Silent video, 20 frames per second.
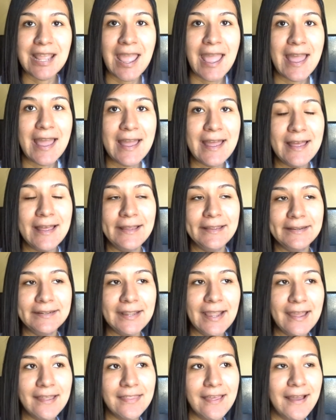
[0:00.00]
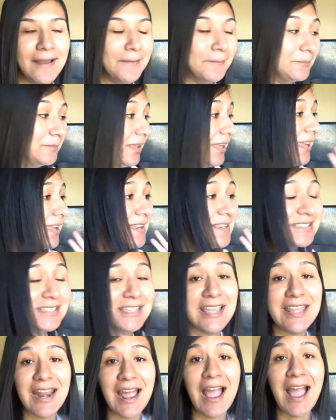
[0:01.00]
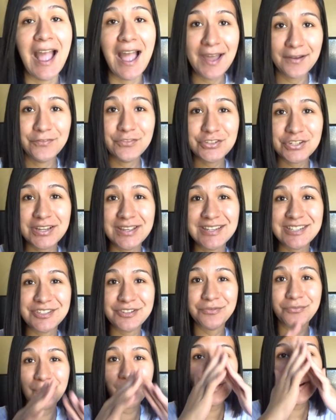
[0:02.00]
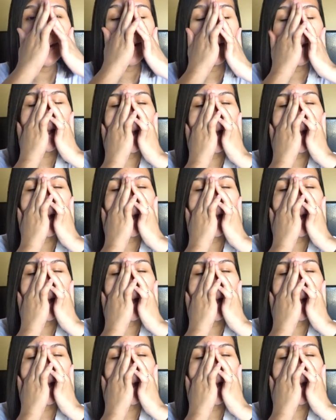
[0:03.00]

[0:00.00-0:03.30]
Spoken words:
And yeah, like I said, I have to get to work.